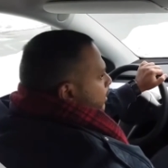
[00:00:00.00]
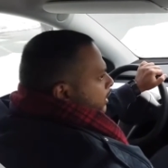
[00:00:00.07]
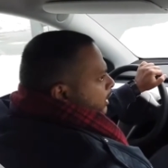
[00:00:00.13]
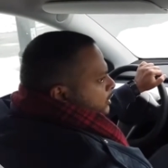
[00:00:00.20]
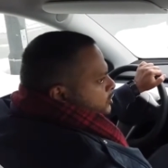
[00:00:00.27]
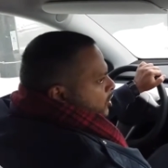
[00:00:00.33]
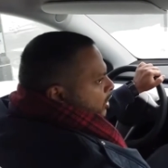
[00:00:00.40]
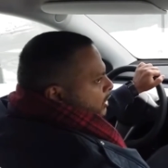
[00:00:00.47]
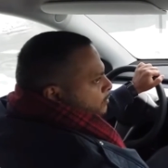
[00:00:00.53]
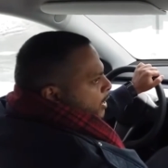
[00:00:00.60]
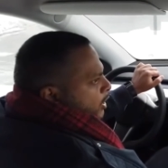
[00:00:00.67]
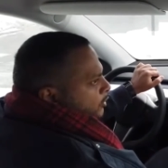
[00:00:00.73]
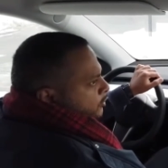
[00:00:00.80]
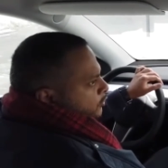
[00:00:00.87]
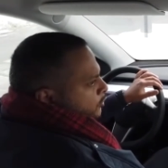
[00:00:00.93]
it's all
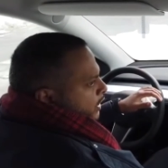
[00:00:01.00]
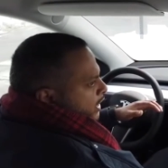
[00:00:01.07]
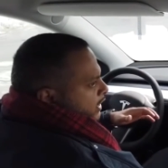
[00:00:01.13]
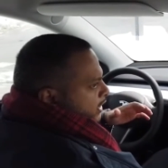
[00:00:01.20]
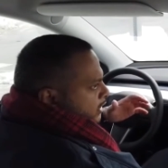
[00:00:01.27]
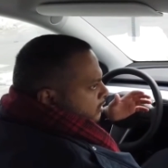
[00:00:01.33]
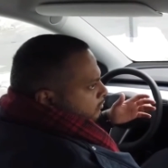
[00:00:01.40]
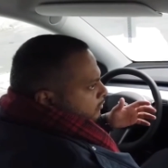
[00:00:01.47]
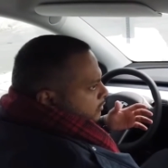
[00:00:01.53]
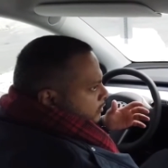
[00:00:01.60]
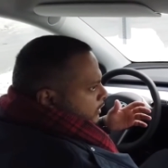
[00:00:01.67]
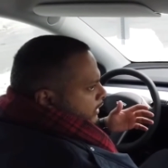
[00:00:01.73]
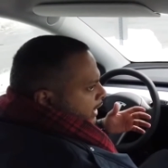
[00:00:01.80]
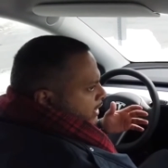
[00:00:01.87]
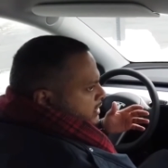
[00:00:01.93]
about creating
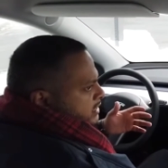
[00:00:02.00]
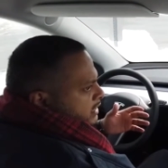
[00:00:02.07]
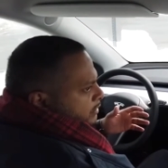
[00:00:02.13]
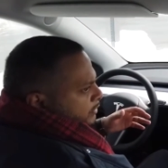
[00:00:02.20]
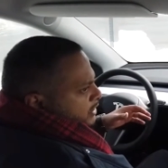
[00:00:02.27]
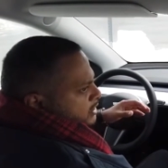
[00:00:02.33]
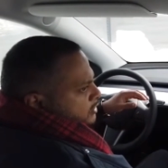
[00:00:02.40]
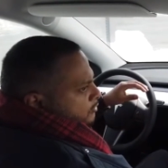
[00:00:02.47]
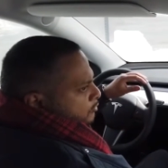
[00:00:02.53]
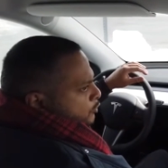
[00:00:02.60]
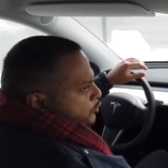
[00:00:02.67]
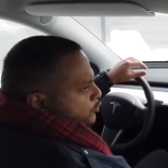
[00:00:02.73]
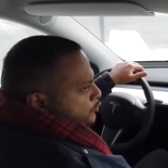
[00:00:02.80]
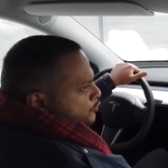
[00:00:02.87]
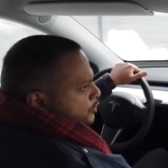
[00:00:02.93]
like seamless
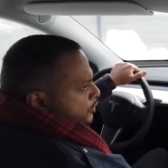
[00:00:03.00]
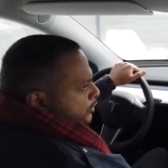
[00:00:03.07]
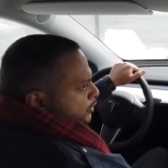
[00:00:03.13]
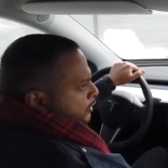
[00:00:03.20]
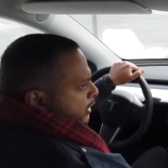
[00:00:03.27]
user